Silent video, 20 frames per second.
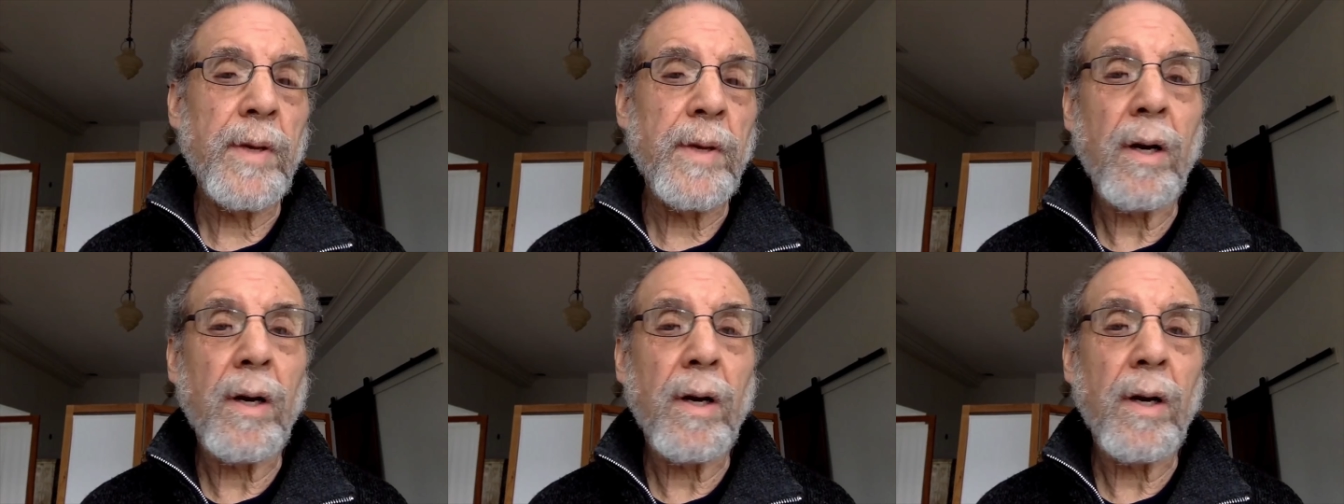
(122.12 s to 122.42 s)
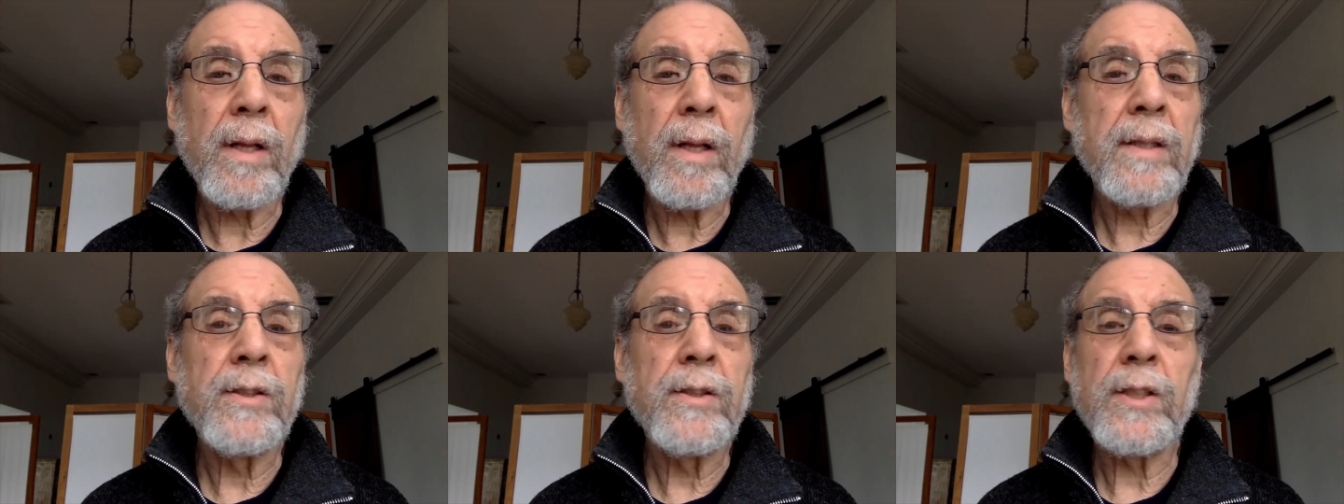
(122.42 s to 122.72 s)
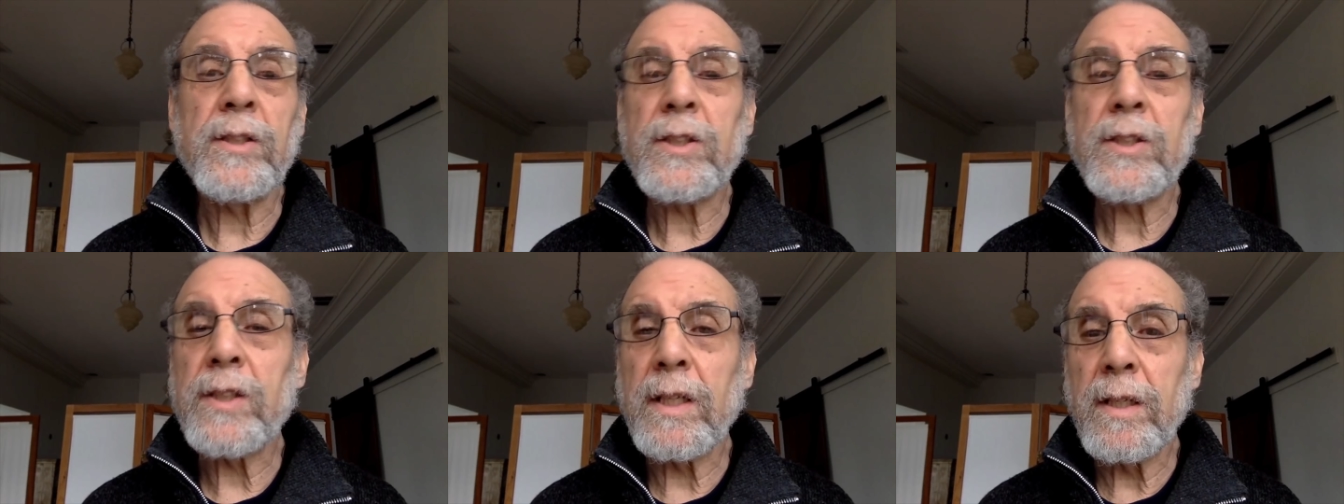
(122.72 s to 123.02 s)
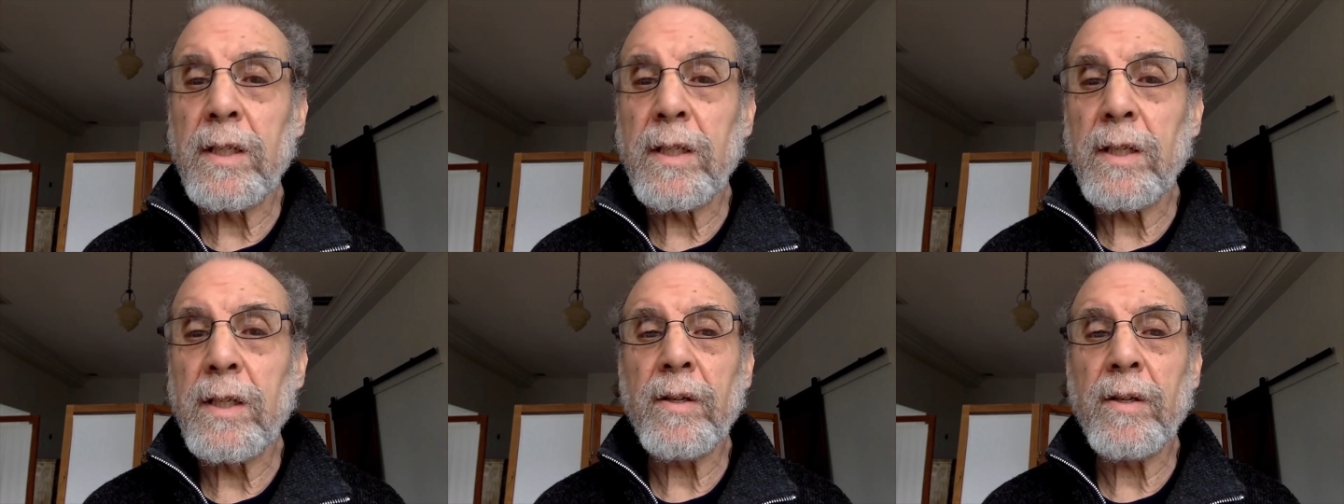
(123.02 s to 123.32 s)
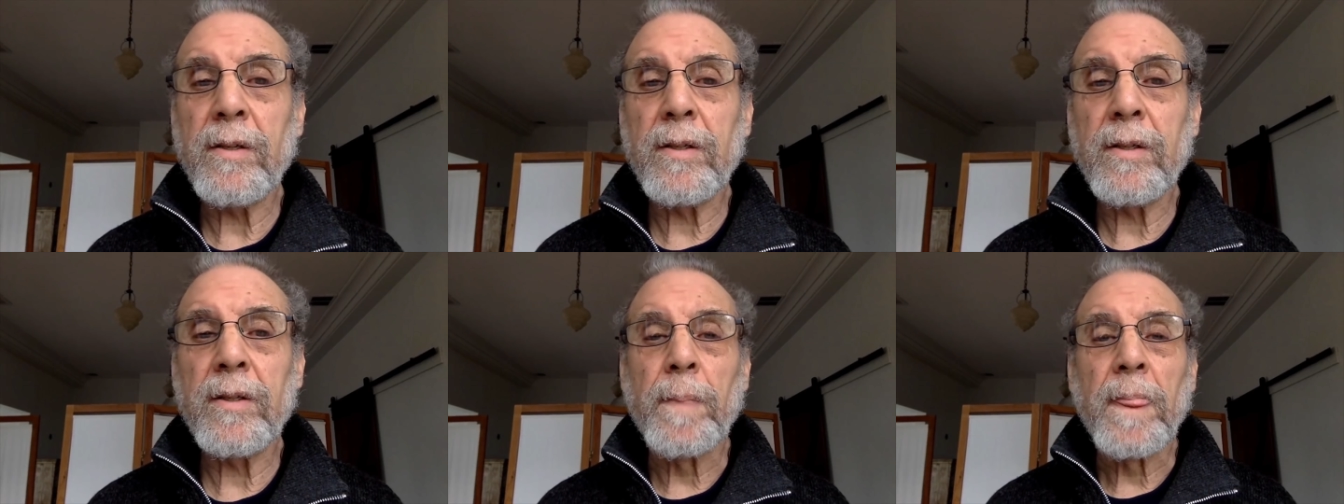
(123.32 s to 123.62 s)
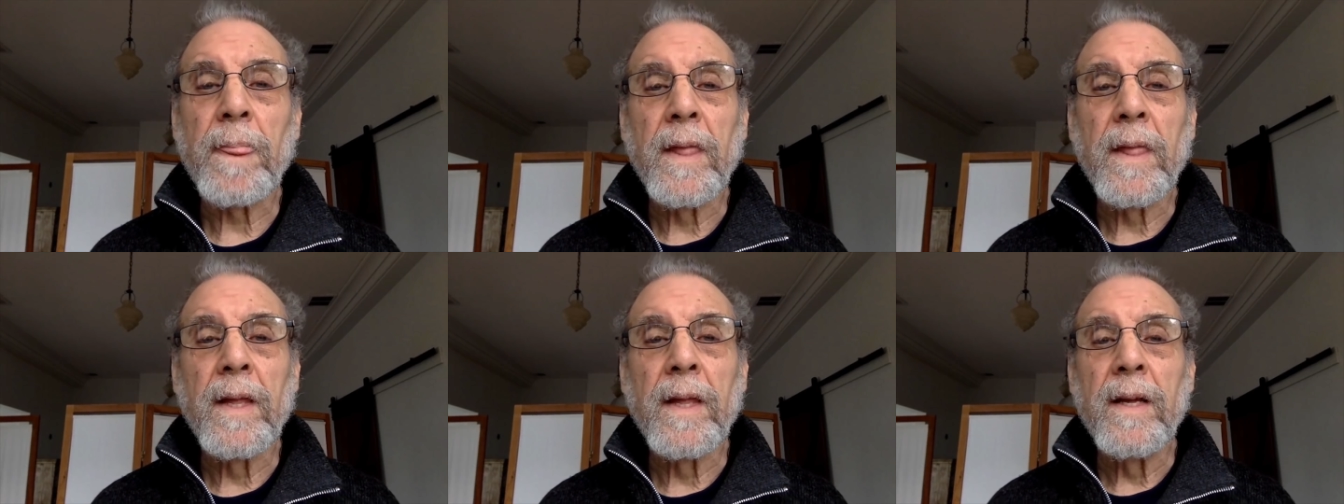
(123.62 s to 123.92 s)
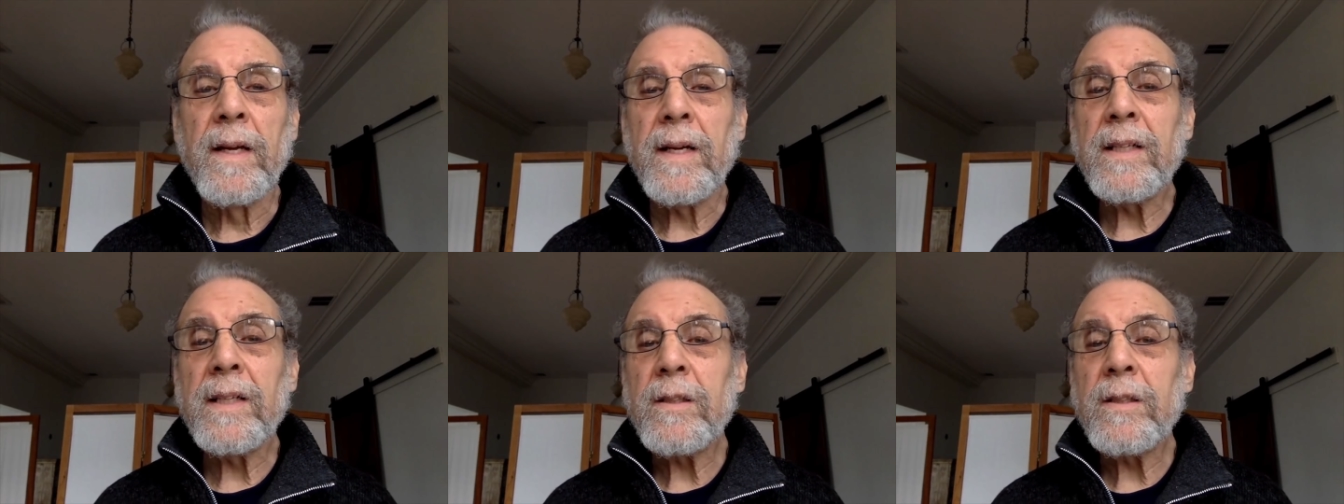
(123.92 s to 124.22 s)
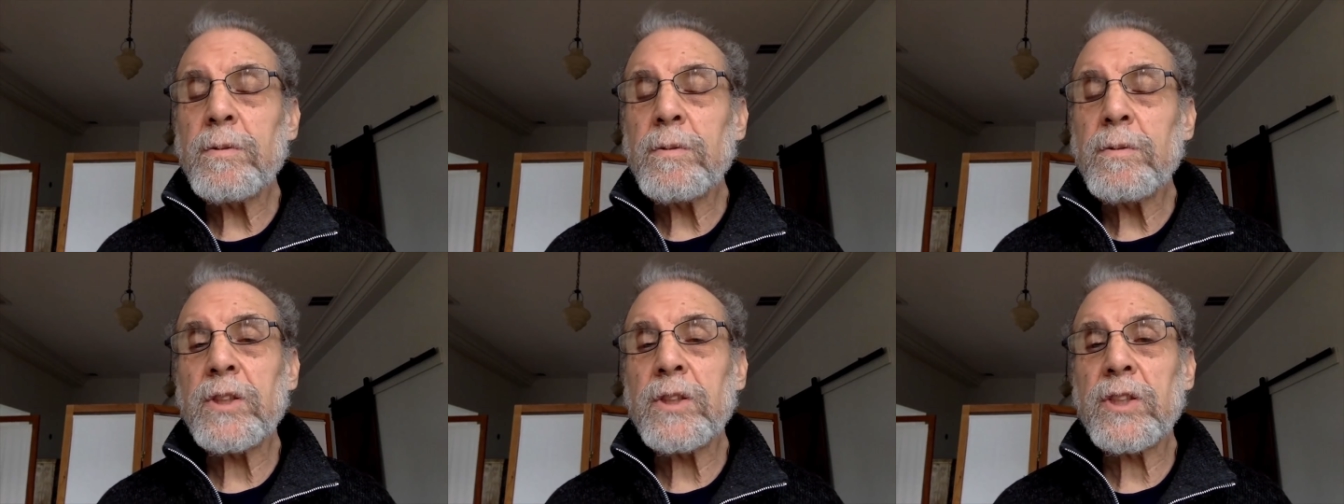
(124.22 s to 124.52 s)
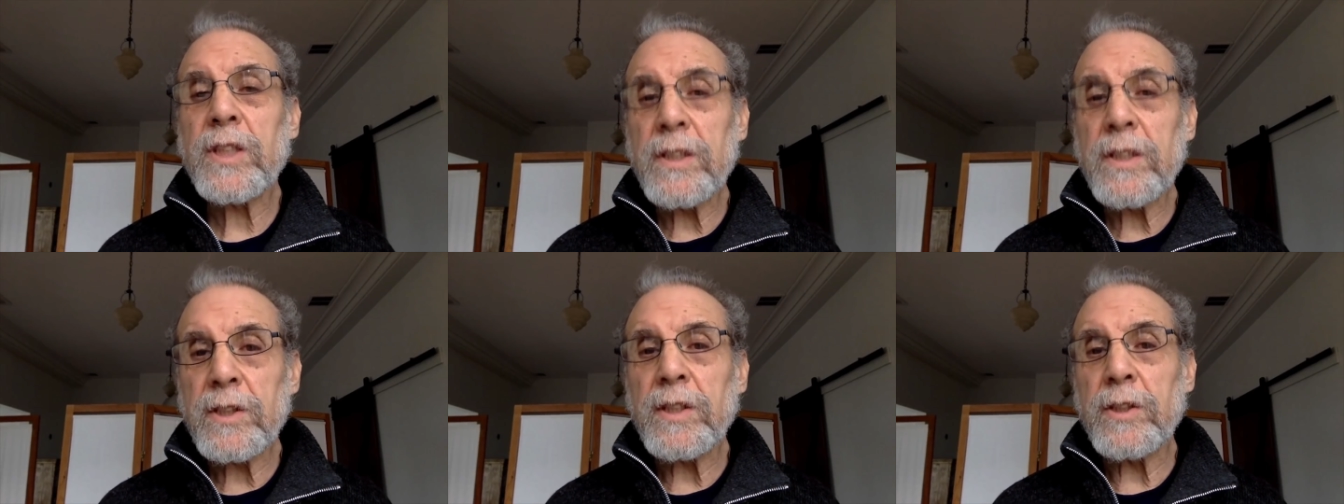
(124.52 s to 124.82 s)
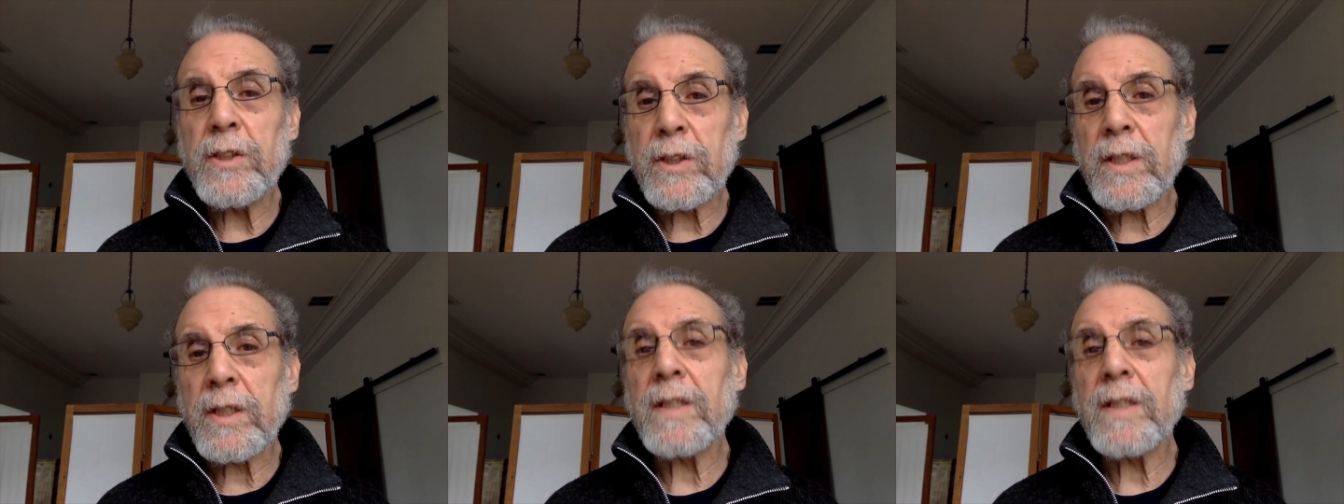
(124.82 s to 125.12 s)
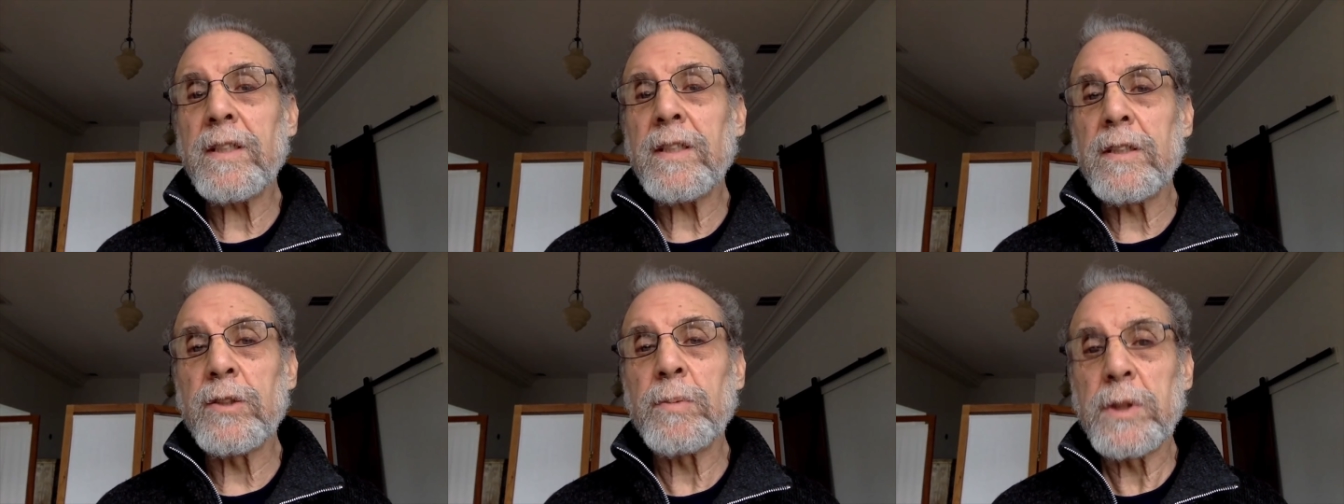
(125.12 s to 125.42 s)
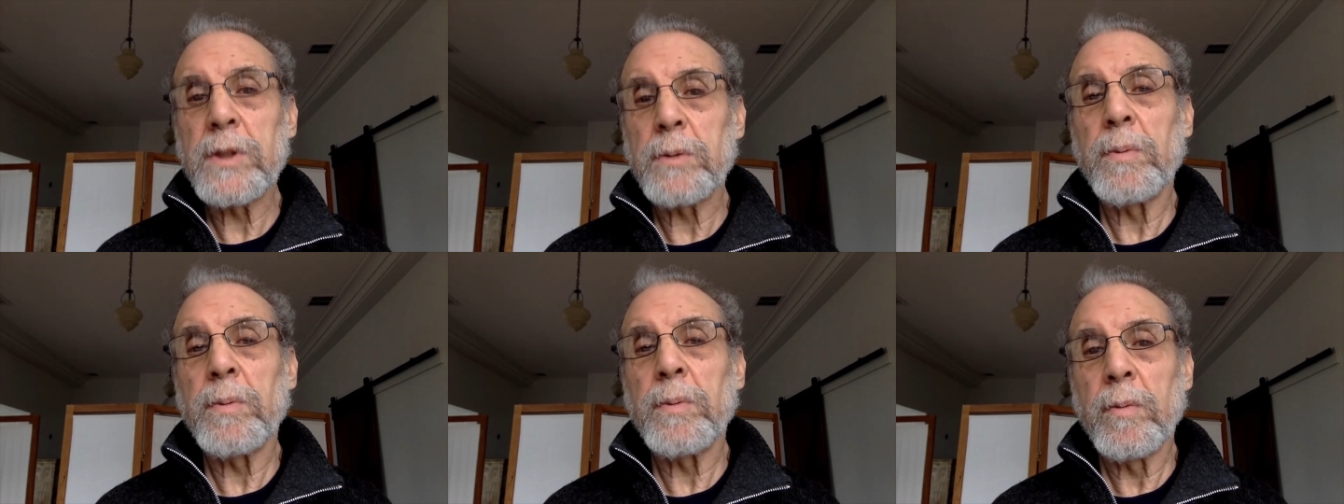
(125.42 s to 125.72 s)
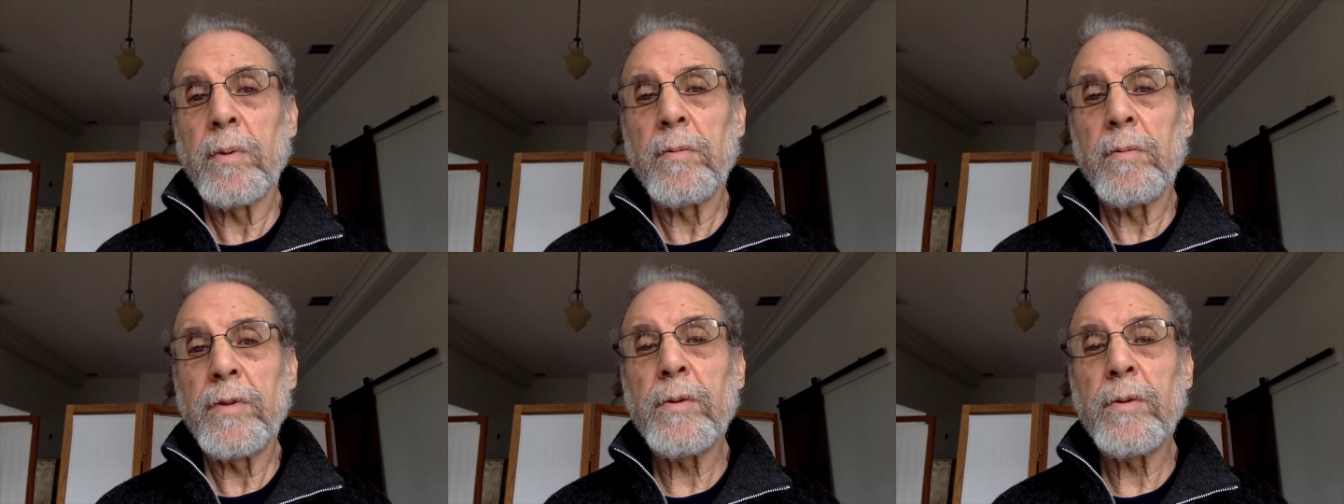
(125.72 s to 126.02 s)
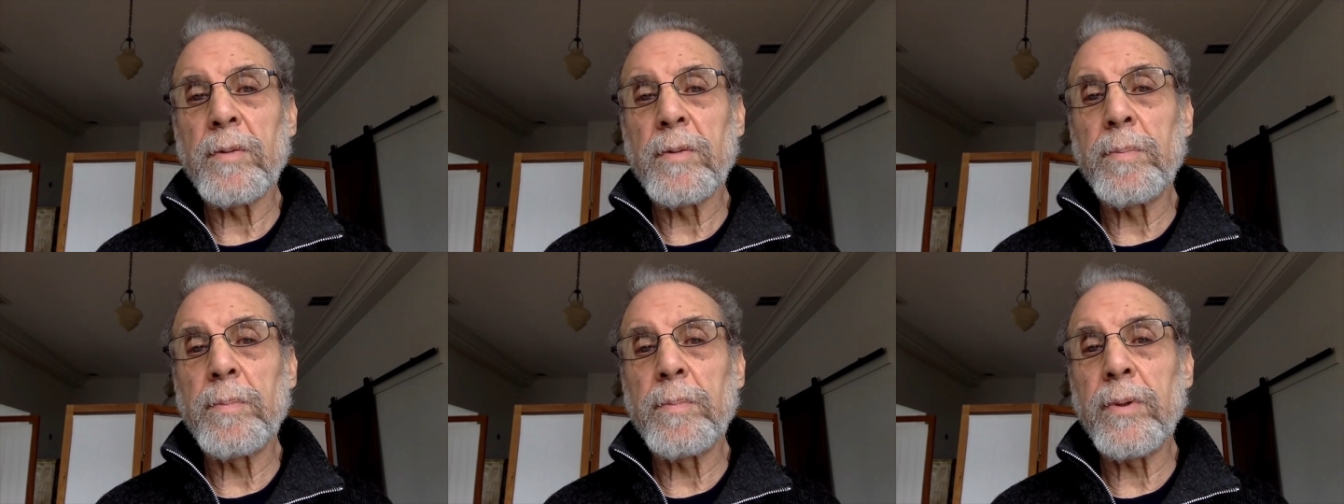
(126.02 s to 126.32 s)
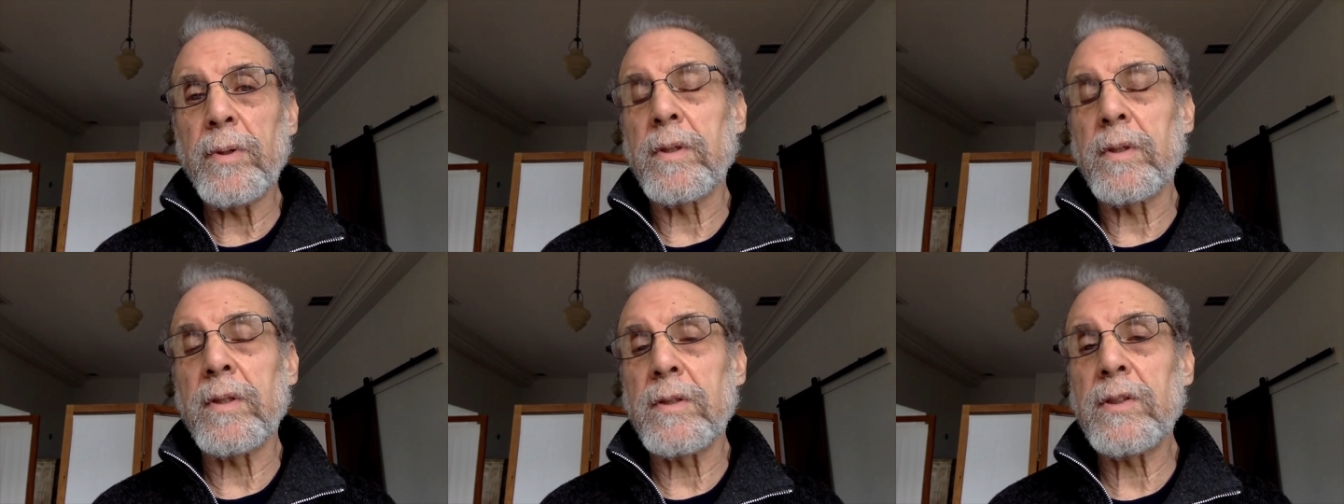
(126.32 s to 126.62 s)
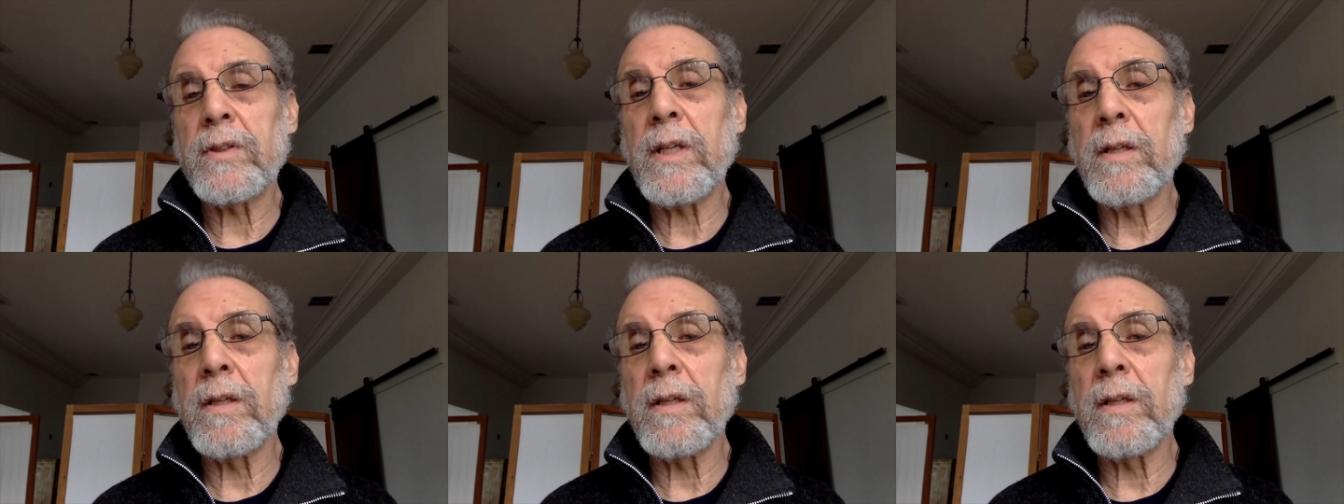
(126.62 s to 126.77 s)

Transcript: methodology, state-of-the-art. And those sixty studies, which we review in the book,